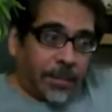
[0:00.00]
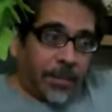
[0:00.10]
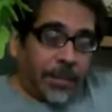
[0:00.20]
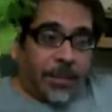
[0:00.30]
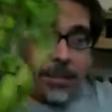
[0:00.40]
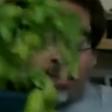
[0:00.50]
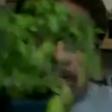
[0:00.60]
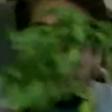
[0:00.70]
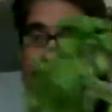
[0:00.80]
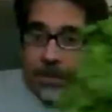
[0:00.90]
in the
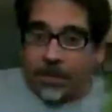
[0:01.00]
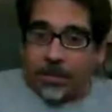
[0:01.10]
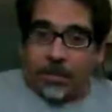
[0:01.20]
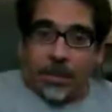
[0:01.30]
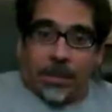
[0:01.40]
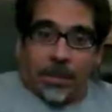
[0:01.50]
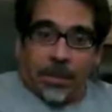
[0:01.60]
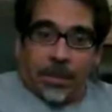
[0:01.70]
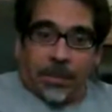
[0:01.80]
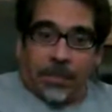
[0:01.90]
evening so they can
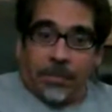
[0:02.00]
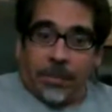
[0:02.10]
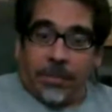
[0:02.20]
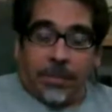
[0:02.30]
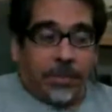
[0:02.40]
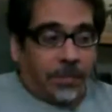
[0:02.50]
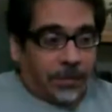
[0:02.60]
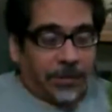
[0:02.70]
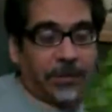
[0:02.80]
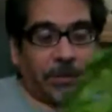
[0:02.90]
get the evening sun.
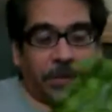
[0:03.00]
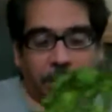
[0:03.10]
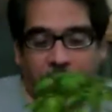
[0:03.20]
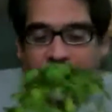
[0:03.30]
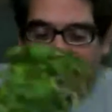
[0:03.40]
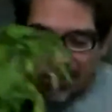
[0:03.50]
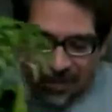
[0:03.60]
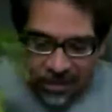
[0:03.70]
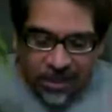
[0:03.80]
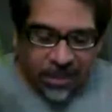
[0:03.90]
And so
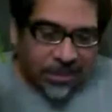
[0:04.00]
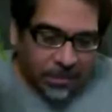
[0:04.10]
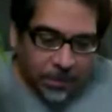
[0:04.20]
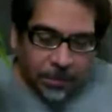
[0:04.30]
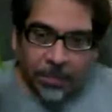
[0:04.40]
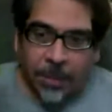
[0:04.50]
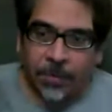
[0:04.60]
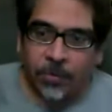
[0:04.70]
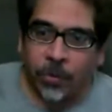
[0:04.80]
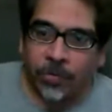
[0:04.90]
they'll get
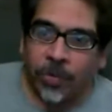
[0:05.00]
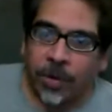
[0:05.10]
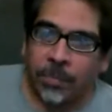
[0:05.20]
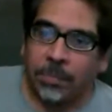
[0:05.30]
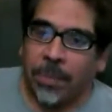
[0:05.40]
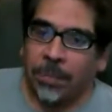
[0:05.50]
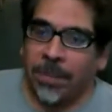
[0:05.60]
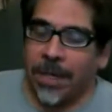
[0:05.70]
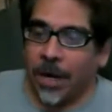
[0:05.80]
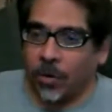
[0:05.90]
maybe 45, maybe
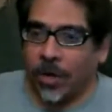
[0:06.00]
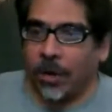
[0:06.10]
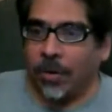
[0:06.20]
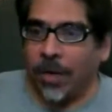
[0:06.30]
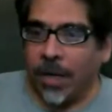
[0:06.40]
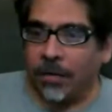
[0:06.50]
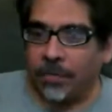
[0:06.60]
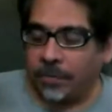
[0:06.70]
an hour and a half